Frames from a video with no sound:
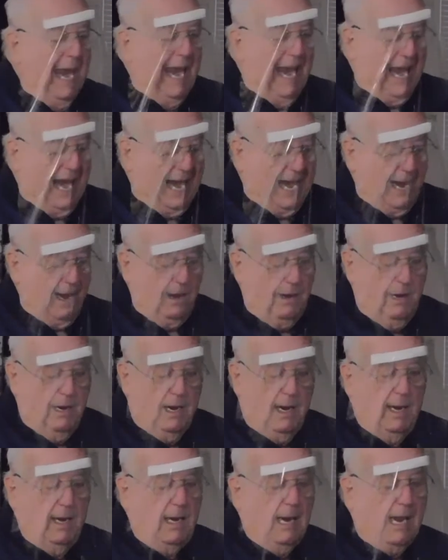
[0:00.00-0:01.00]
and
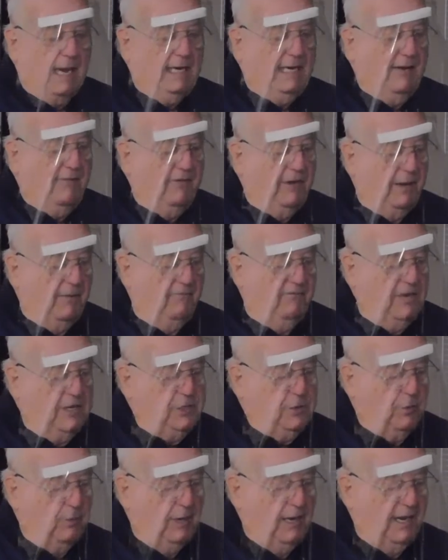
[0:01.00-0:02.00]
give it a
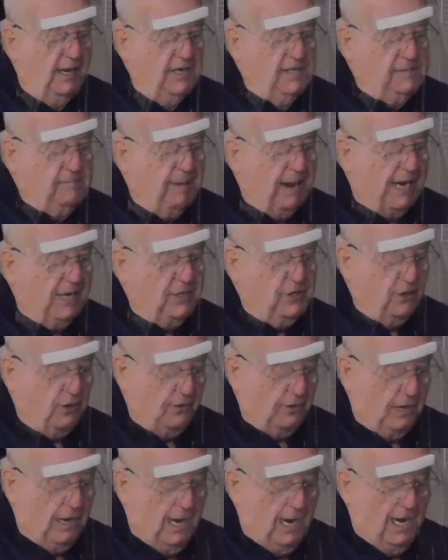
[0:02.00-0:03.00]
visual inspection
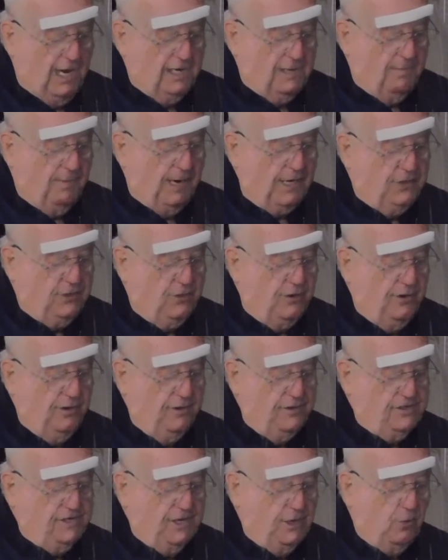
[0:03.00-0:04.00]
to make sure
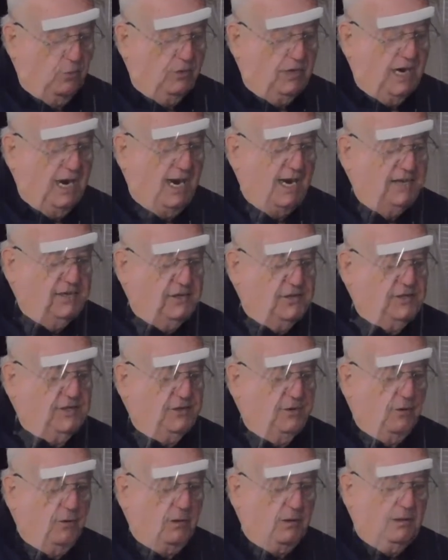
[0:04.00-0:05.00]
there's no cuts
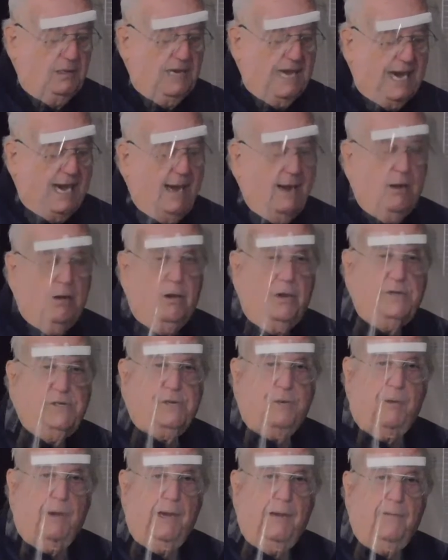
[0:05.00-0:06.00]
or tears
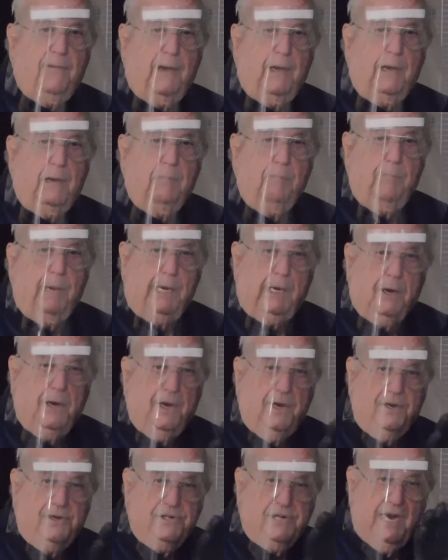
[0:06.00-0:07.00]
or anything,
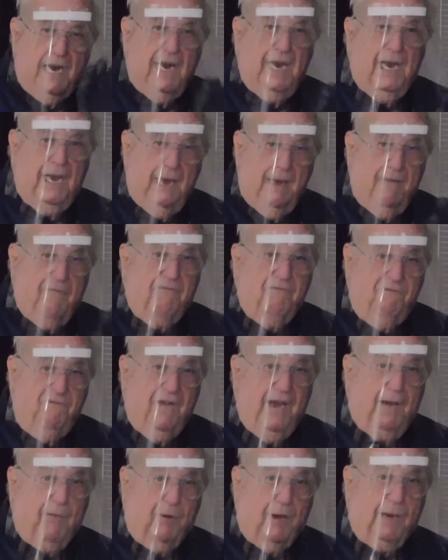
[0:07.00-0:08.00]
because
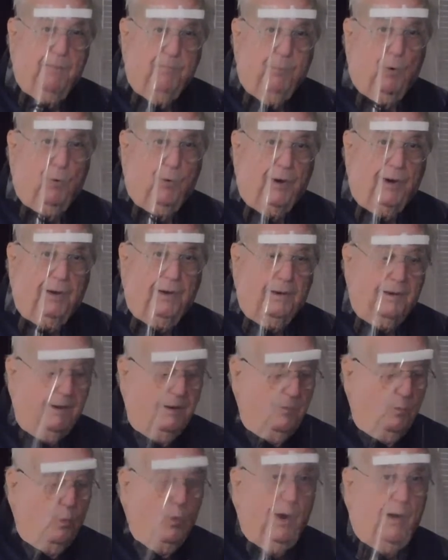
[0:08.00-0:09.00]
very important,
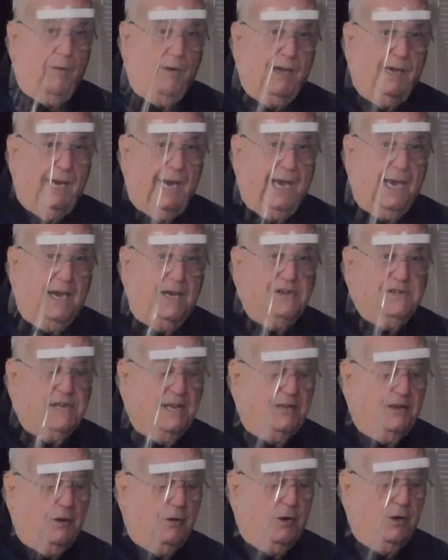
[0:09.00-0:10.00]
wearing these,
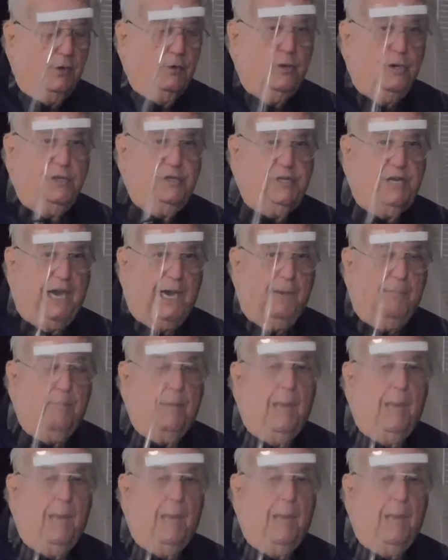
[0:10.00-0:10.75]
that they're in good shape.